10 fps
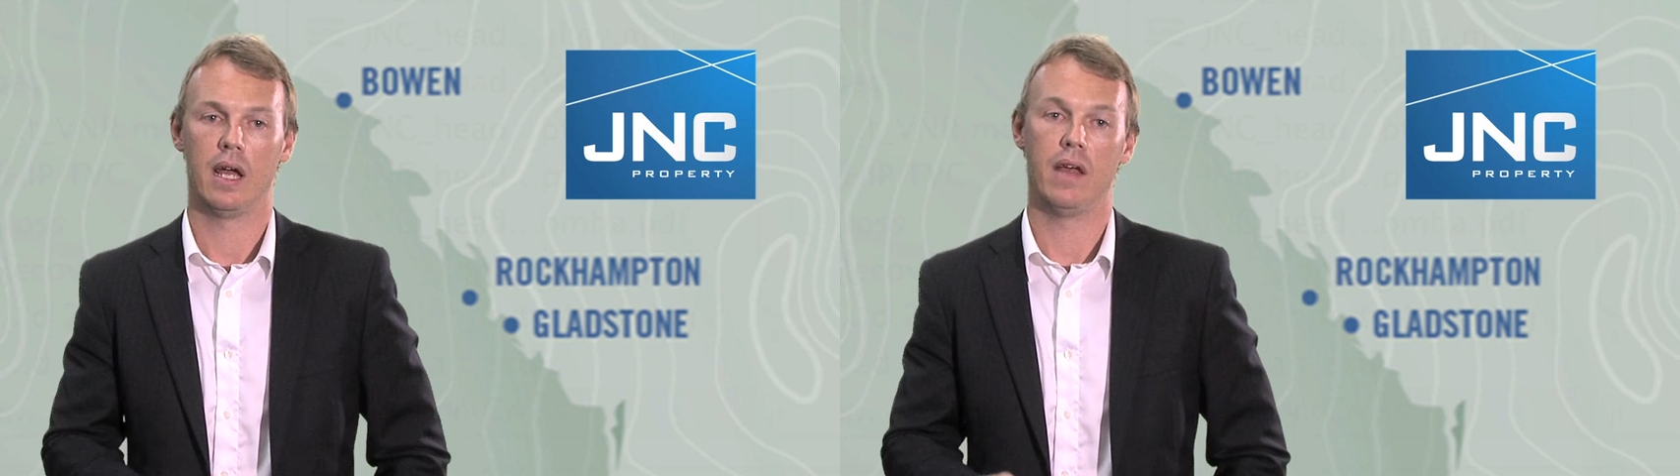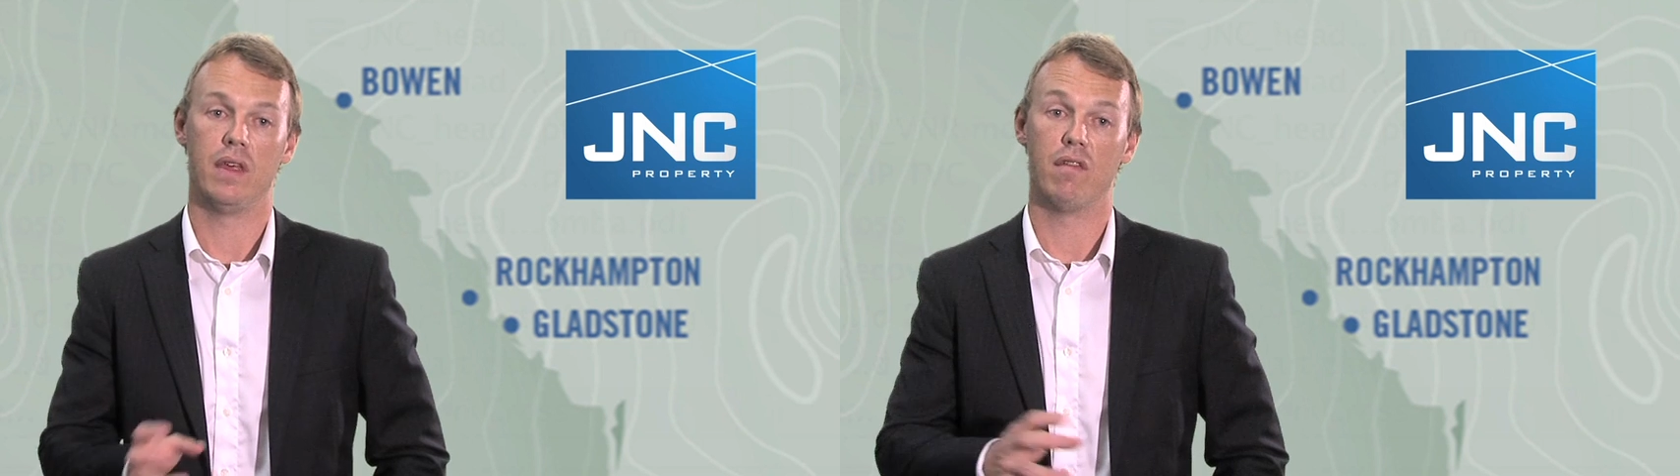
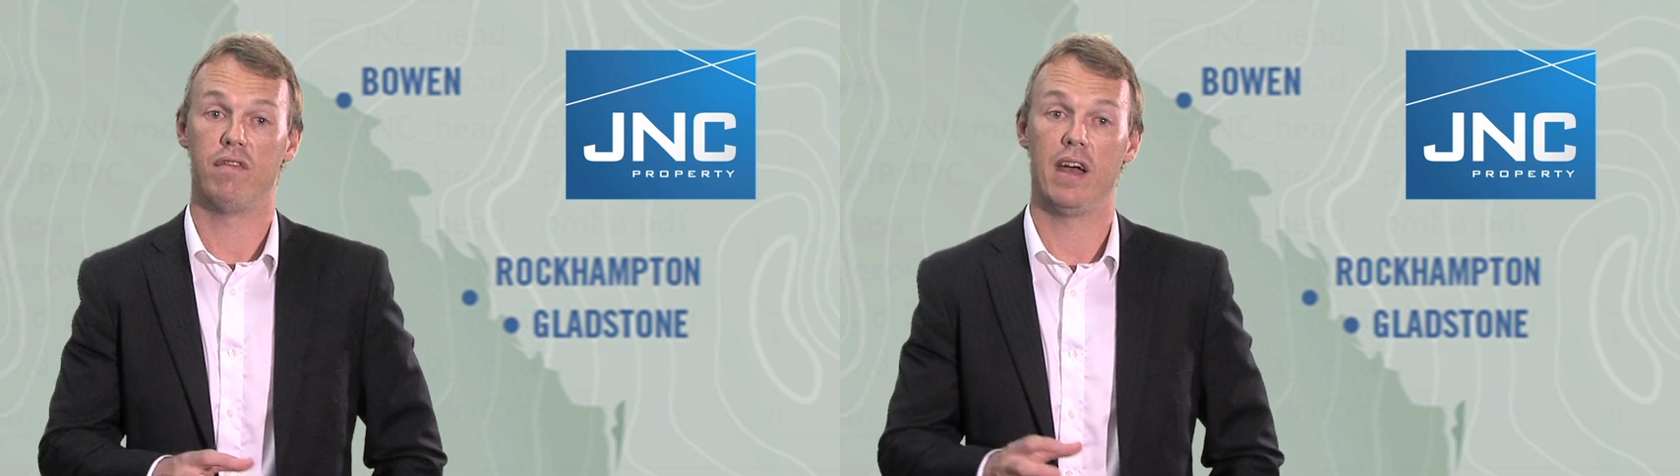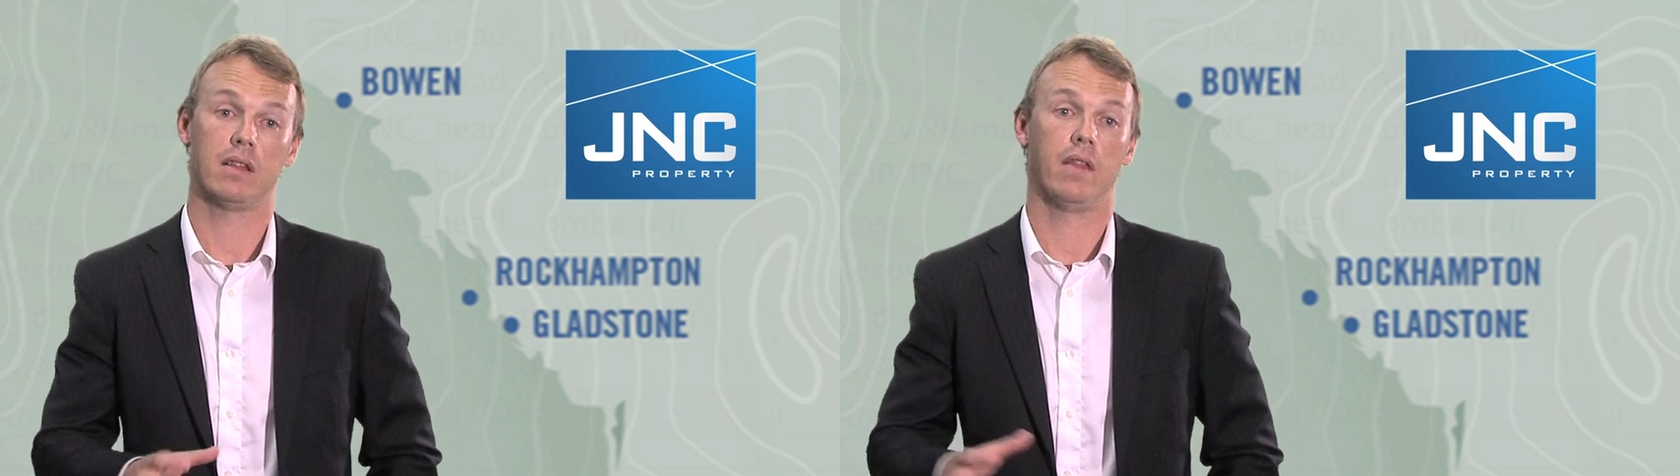and the
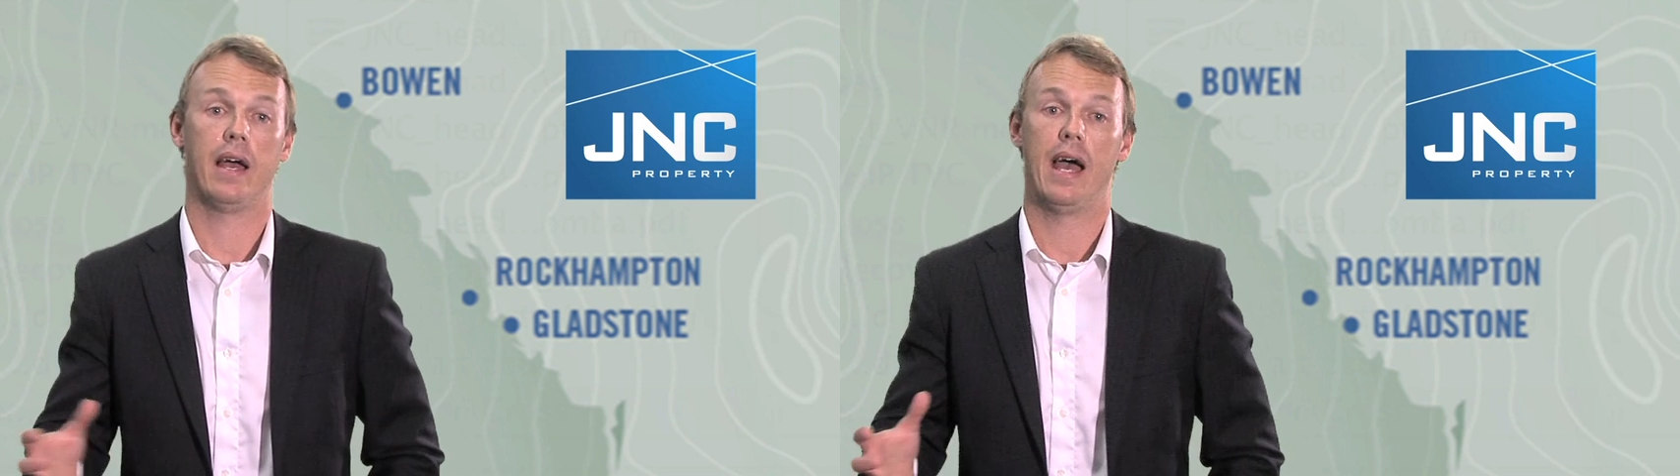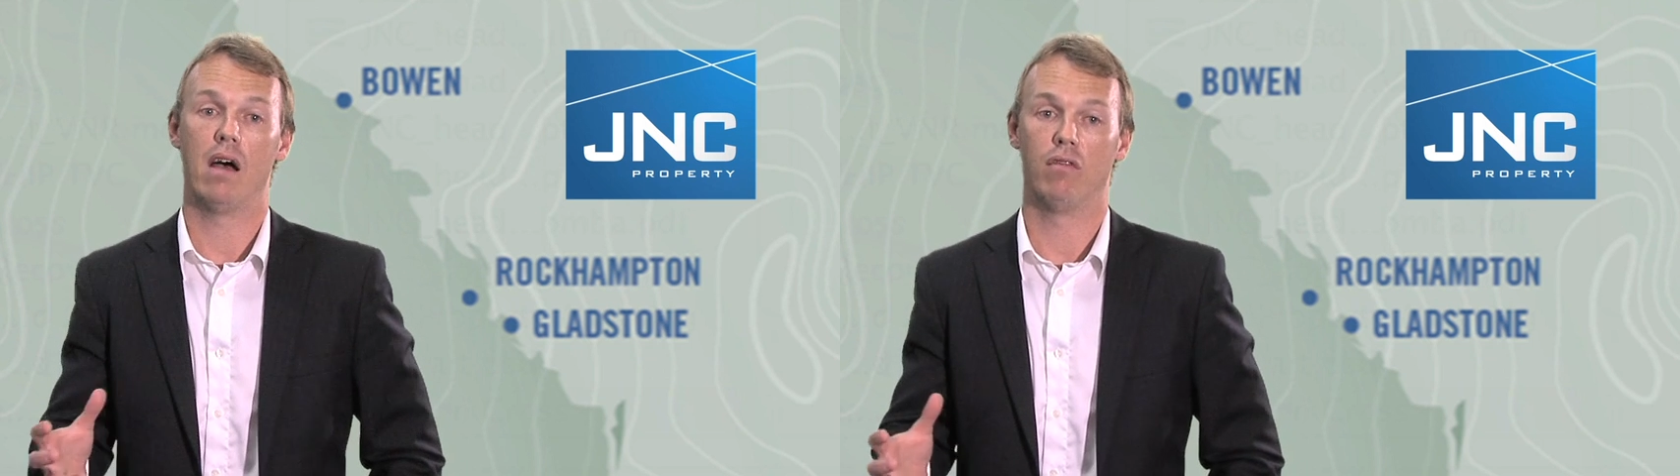effect that
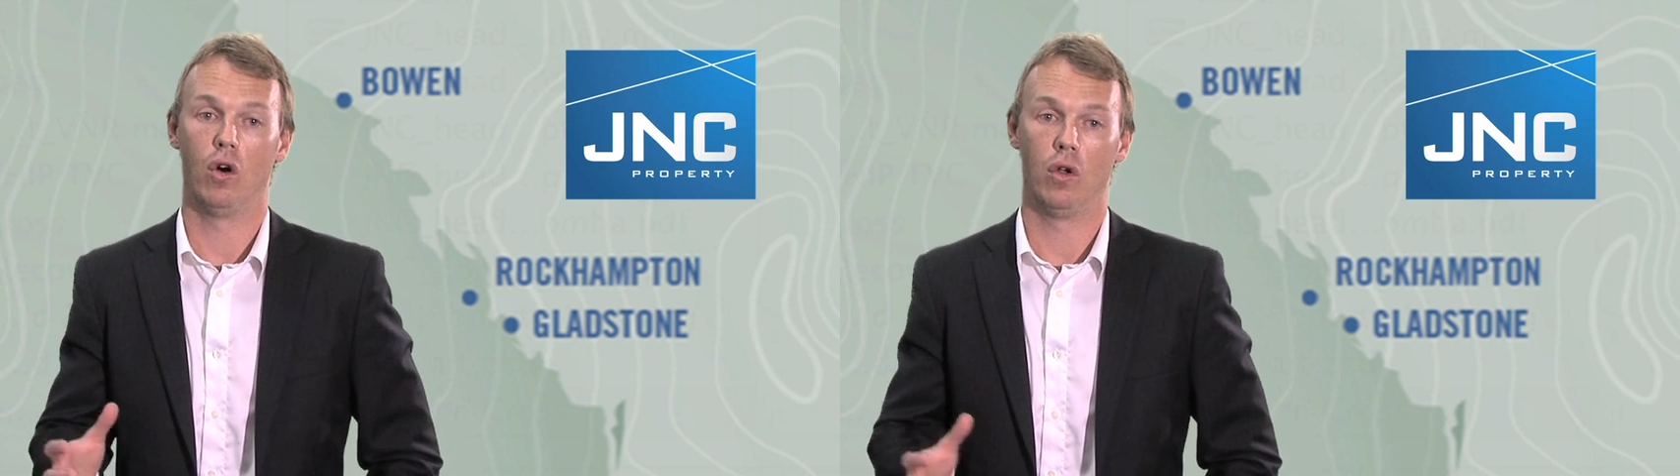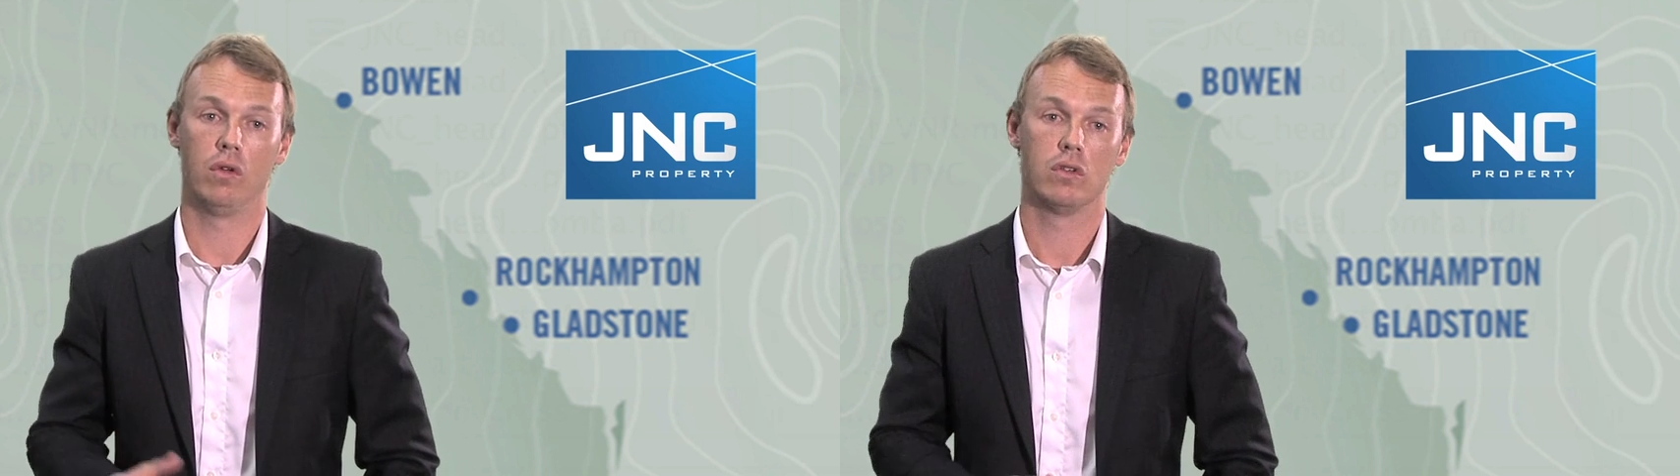they have
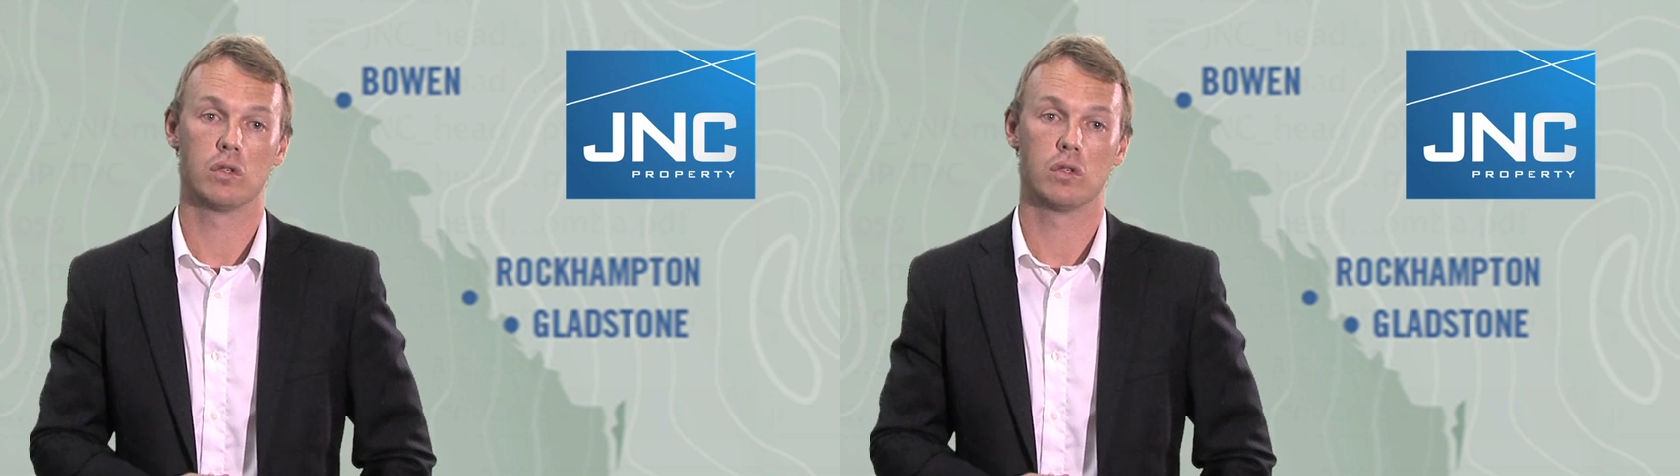on